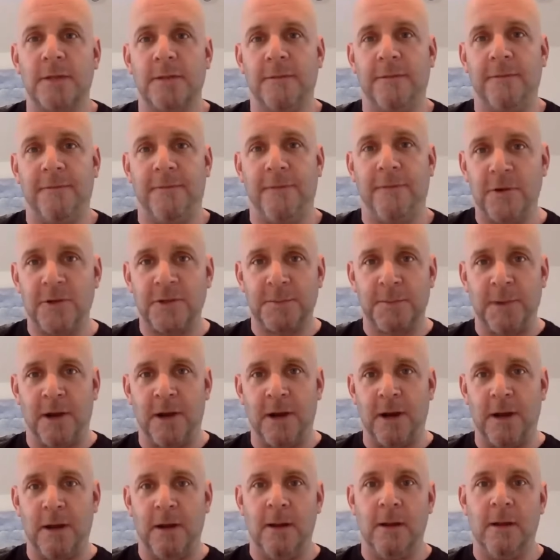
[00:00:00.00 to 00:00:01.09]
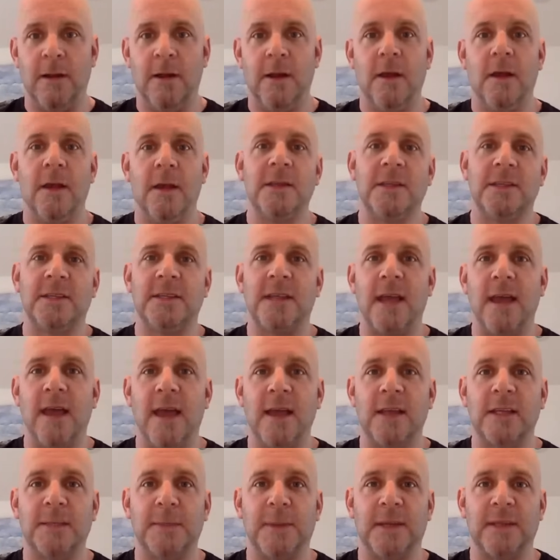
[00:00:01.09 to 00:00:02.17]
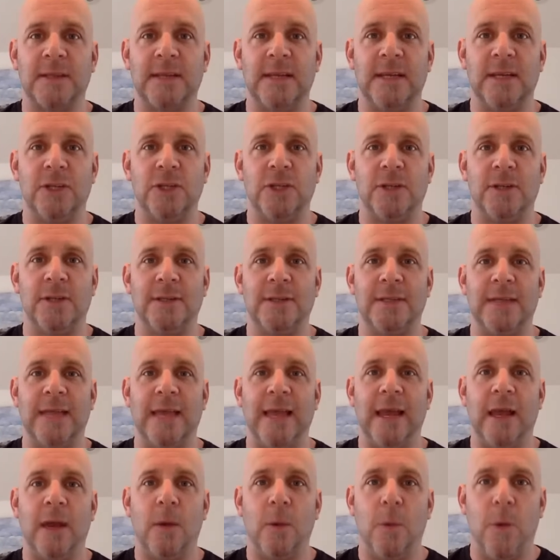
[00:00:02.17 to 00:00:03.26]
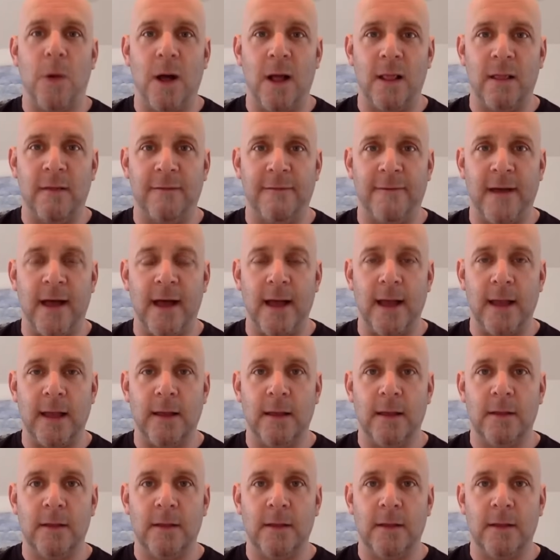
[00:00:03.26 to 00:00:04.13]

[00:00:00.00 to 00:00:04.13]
The first part set expectations and qualify.